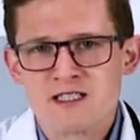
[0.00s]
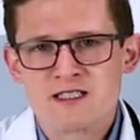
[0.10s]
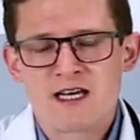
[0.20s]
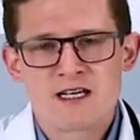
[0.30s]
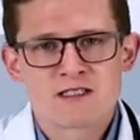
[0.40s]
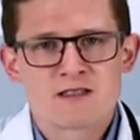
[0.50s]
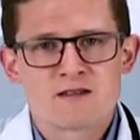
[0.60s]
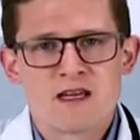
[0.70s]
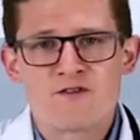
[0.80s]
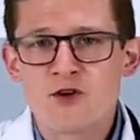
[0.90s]
these days.
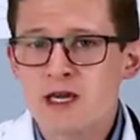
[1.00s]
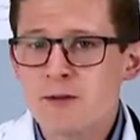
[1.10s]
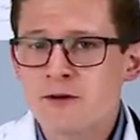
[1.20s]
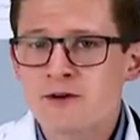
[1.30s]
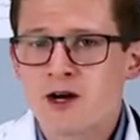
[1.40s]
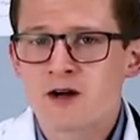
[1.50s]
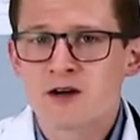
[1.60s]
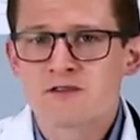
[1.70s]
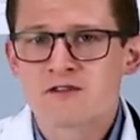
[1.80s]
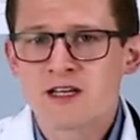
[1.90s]
If you keep your dog
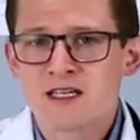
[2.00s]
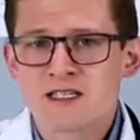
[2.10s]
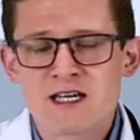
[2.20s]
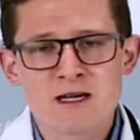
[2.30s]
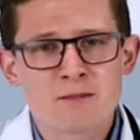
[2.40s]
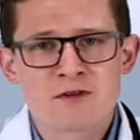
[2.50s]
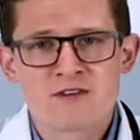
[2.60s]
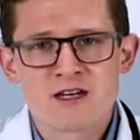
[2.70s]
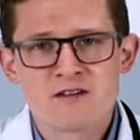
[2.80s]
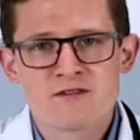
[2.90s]
on a flea and tick
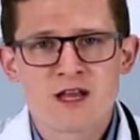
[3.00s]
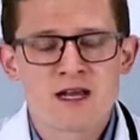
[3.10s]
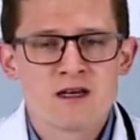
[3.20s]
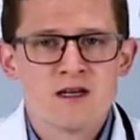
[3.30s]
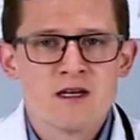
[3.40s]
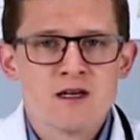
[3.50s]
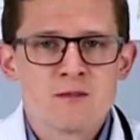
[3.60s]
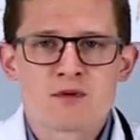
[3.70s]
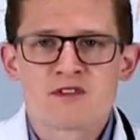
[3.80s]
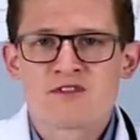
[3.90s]
preventive like
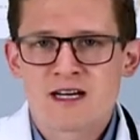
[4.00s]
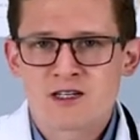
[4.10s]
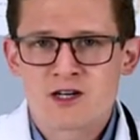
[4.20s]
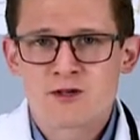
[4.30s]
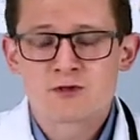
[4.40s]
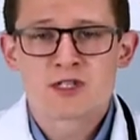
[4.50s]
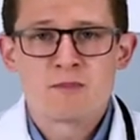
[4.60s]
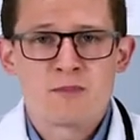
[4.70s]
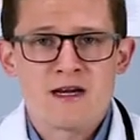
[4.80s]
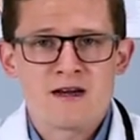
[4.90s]
Brevecto,
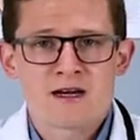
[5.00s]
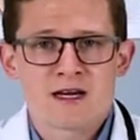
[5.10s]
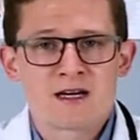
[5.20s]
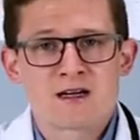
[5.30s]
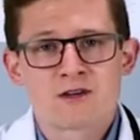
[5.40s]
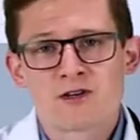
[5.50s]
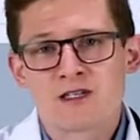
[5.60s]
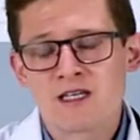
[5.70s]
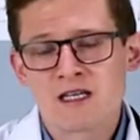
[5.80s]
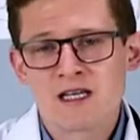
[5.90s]
Simparica,
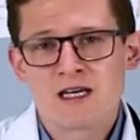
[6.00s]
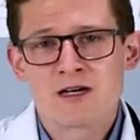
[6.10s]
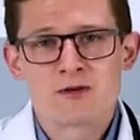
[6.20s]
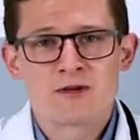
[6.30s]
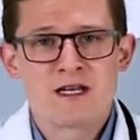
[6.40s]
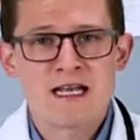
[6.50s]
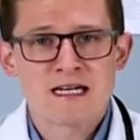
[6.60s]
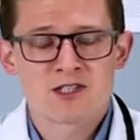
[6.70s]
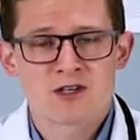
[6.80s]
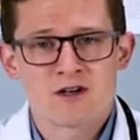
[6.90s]
Credelio,
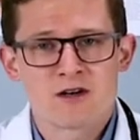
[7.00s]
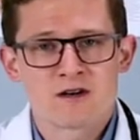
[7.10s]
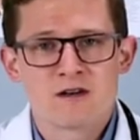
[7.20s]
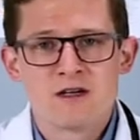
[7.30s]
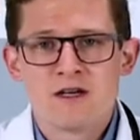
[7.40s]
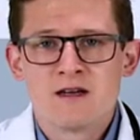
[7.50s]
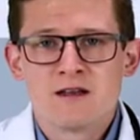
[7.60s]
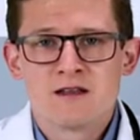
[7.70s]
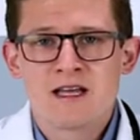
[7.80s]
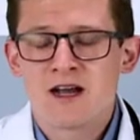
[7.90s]
Nexgard,
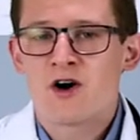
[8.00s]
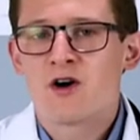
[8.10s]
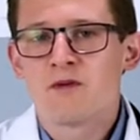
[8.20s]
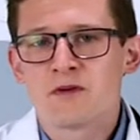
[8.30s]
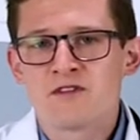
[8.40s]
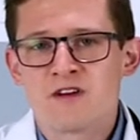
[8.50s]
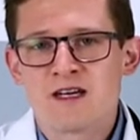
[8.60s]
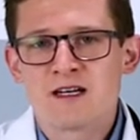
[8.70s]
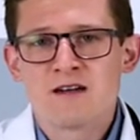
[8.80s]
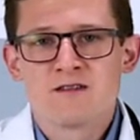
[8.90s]
they all
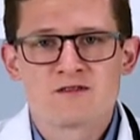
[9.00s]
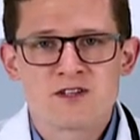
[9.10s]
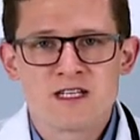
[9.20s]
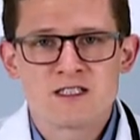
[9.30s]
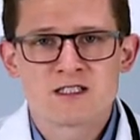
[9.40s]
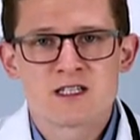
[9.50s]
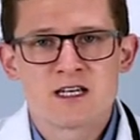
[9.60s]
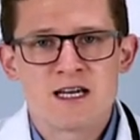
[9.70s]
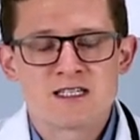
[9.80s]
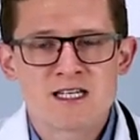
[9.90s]
prevent fleas
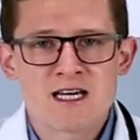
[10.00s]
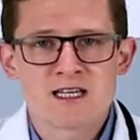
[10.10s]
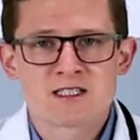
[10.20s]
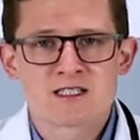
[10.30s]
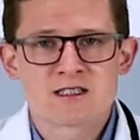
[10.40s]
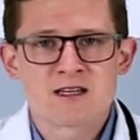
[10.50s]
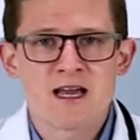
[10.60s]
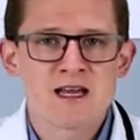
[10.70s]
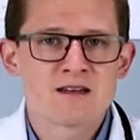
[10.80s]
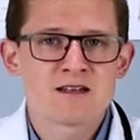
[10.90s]
and ticks.
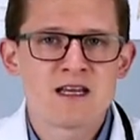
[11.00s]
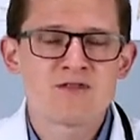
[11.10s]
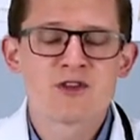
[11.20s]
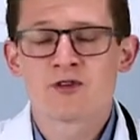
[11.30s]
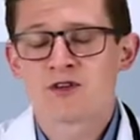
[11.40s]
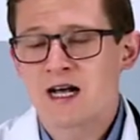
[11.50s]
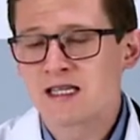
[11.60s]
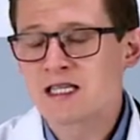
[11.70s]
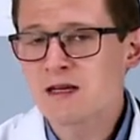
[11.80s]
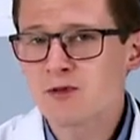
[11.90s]
And even though they're
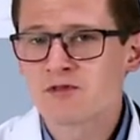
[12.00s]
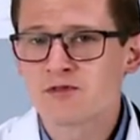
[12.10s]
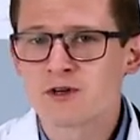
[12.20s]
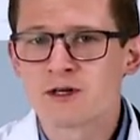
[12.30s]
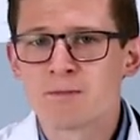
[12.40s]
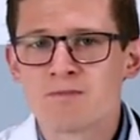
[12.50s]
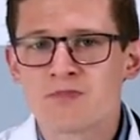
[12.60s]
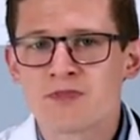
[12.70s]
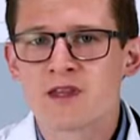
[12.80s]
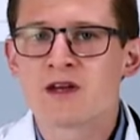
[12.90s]
not labeled for them,
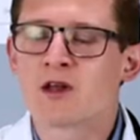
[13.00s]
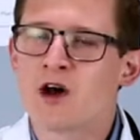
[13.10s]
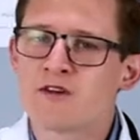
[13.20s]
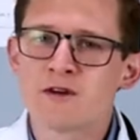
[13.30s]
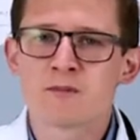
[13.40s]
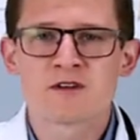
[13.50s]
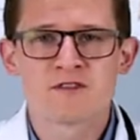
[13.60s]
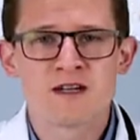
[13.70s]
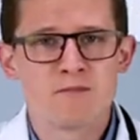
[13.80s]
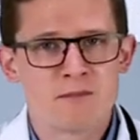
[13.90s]
they'll often
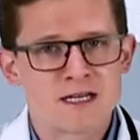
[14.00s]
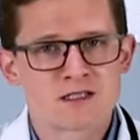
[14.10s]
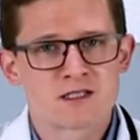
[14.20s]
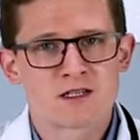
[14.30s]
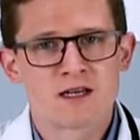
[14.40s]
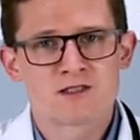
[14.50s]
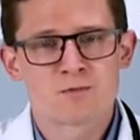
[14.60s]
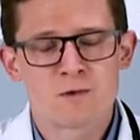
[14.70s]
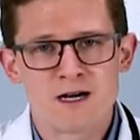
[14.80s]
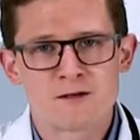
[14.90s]
prevent mites as
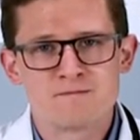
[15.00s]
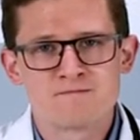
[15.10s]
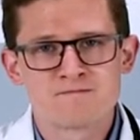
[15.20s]
well.